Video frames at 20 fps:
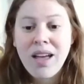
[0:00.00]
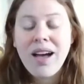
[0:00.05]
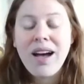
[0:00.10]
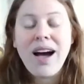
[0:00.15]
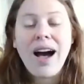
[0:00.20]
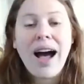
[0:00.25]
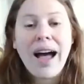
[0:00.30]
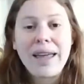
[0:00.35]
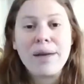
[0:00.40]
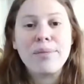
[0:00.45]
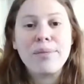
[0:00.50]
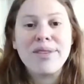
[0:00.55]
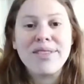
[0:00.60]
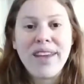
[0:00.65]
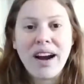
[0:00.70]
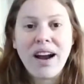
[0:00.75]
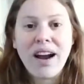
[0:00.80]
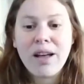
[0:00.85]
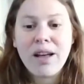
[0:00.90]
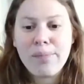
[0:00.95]
I am
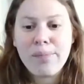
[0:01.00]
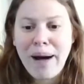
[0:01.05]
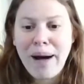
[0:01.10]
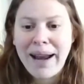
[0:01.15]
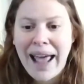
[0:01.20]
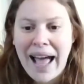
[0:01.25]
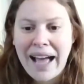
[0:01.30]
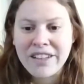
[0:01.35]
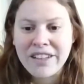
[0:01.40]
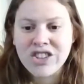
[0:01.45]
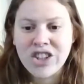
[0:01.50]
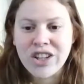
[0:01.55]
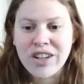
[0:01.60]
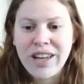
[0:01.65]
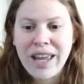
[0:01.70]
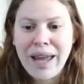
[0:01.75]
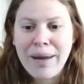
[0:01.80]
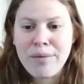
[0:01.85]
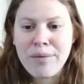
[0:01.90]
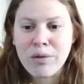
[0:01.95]
Serach bat Asher,
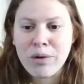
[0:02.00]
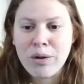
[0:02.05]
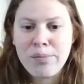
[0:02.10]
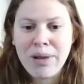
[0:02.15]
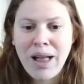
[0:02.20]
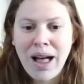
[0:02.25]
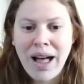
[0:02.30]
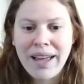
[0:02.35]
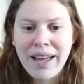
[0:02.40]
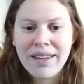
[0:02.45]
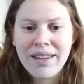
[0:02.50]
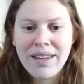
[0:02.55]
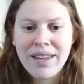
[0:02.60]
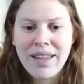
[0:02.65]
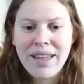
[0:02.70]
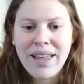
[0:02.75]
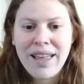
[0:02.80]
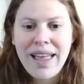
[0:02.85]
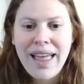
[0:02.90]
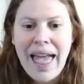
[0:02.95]
came the reply,
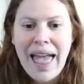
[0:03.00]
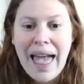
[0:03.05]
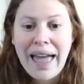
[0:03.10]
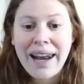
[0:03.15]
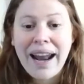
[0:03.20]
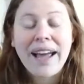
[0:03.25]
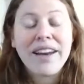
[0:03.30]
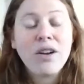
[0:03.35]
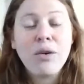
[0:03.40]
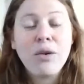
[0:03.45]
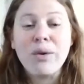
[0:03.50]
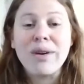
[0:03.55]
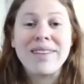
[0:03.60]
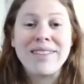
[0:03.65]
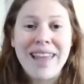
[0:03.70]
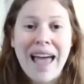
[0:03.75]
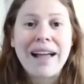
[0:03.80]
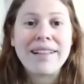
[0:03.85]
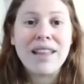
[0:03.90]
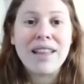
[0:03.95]
and I know
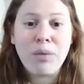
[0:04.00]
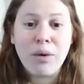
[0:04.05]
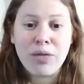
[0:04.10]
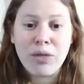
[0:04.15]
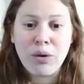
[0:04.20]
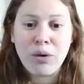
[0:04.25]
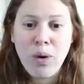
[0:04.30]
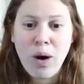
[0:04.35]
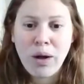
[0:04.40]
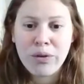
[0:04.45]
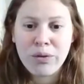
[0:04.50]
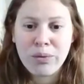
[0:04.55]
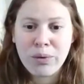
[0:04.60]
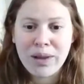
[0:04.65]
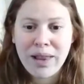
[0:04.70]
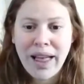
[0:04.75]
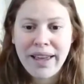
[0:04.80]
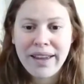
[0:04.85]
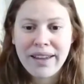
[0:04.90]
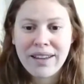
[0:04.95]
exactly what the walls were
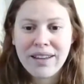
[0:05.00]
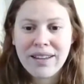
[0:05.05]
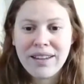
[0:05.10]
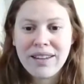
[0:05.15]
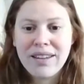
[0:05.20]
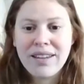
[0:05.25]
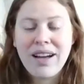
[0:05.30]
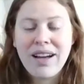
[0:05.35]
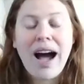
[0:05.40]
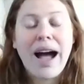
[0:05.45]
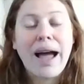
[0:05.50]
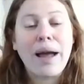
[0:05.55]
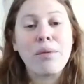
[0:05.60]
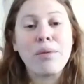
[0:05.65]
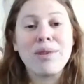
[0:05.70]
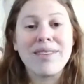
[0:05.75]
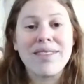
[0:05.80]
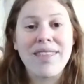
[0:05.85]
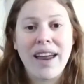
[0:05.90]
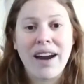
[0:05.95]
like. I
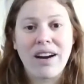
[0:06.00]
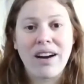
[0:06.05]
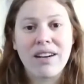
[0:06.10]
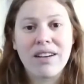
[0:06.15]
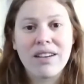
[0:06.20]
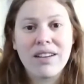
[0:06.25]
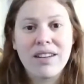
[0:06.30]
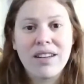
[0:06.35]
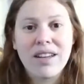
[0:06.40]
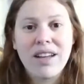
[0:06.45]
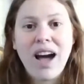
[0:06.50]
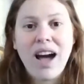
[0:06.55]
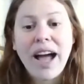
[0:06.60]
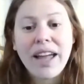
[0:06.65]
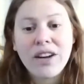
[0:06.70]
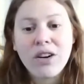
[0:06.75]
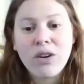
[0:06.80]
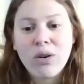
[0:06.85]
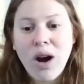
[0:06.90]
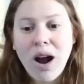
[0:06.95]
was there. I
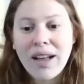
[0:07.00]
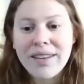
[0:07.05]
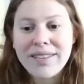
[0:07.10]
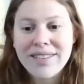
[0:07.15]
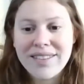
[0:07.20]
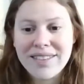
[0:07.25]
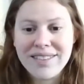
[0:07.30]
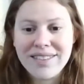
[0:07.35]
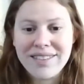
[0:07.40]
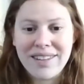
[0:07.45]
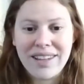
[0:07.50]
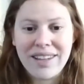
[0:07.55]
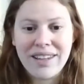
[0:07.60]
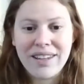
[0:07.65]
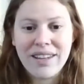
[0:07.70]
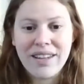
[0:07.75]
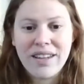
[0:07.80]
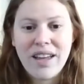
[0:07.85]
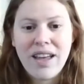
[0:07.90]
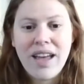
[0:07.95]
crossed the
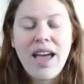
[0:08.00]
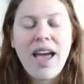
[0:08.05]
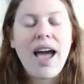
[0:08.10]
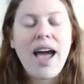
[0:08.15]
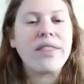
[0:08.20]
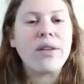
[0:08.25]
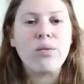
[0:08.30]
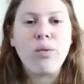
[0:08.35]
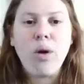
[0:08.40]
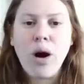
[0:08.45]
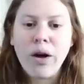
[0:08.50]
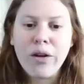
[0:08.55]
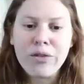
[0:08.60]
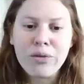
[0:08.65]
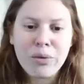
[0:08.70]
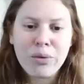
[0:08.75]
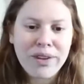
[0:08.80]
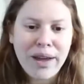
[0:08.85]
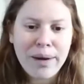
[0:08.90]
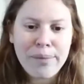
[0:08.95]
sea, and the walls
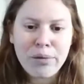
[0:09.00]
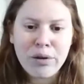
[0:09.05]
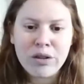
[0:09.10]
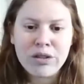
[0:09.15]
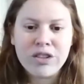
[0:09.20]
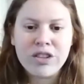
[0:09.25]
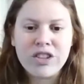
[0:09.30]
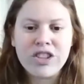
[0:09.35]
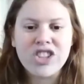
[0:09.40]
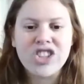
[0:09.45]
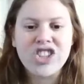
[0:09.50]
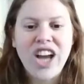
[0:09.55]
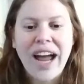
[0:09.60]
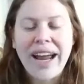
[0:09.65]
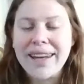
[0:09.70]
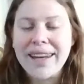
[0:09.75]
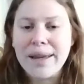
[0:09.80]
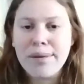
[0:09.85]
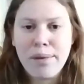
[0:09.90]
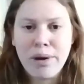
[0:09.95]
resembled
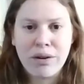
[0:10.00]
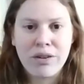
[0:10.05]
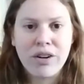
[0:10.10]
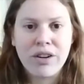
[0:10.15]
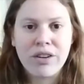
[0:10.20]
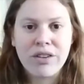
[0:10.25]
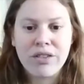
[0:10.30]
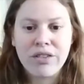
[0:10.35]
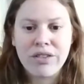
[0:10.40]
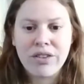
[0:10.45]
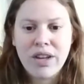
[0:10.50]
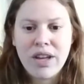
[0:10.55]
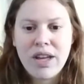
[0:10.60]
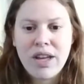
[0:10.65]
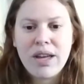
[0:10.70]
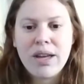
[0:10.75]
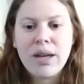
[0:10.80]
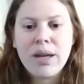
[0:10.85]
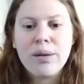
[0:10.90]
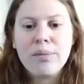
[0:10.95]
shining mirrors
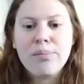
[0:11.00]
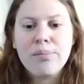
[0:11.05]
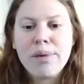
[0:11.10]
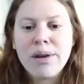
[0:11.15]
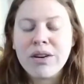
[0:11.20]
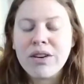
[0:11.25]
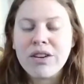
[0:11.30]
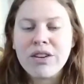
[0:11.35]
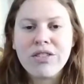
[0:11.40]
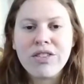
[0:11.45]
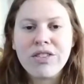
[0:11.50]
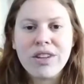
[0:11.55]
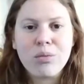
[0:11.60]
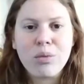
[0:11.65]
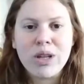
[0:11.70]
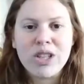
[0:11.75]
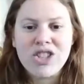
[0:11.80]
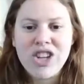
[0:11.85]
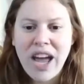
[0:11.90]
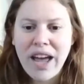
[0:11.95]
in
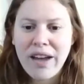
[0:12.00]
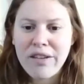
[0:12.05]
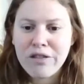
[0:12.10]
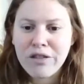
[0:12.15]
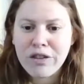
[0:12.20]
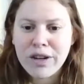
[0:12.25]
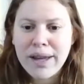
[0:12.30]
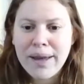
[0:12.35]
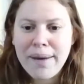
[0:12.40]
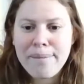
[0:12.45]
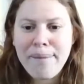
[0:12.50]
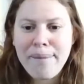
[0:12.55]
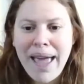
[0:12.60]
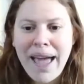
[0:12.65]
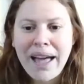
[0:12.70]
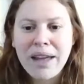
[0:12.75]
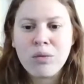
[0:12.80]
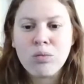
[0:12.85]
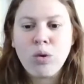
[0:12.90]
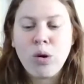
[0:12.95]
which every
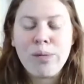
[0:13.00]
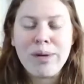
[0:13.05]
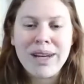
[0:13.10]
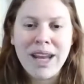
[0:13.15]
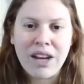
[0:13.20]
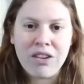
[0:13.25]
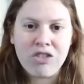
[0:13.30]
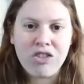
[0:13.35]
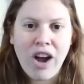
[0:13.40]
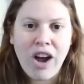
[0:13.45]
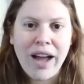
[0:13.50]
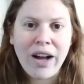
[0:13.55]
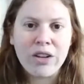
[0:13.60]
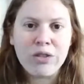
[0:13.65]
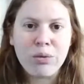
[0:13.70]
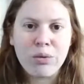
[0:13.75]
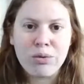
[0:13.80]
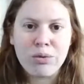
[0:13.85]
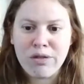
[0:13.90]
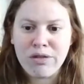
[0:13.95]
man, woman, and
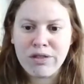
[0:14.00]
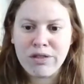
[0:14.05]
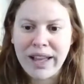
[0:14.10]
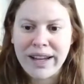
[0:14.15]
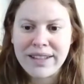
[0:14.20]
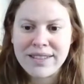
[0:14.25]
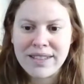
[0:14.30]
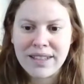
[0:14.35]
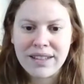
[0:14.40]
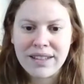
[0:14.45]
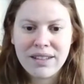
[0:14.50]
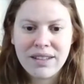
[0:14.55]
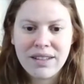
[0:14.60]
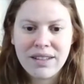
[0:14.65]
child was reflected,